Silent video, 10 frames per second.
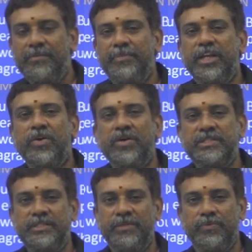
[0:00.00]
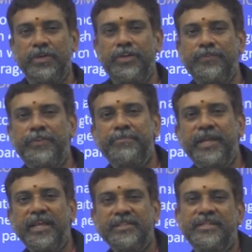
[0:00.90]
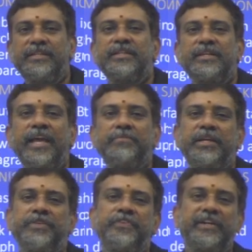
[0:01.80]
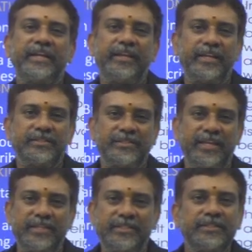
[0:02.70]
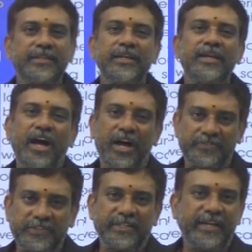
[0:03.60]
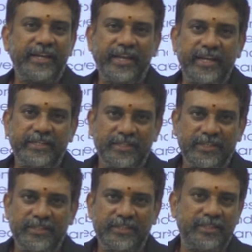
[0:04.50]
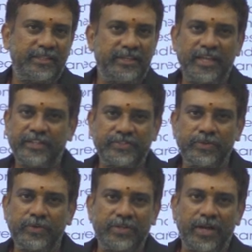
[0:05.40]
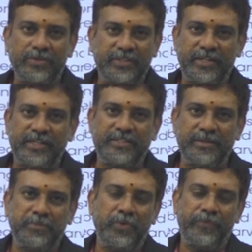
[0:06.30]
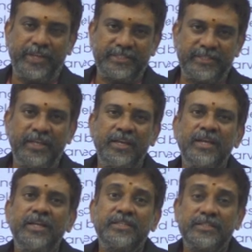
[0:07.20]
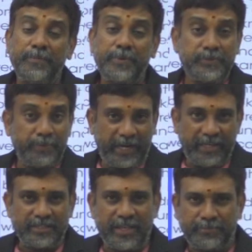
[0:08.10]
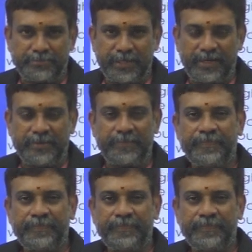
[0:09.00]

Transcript: Because one of the biggest entertainment for Indians is after cricket, there is no doubt that is the movies. Suppose, for example,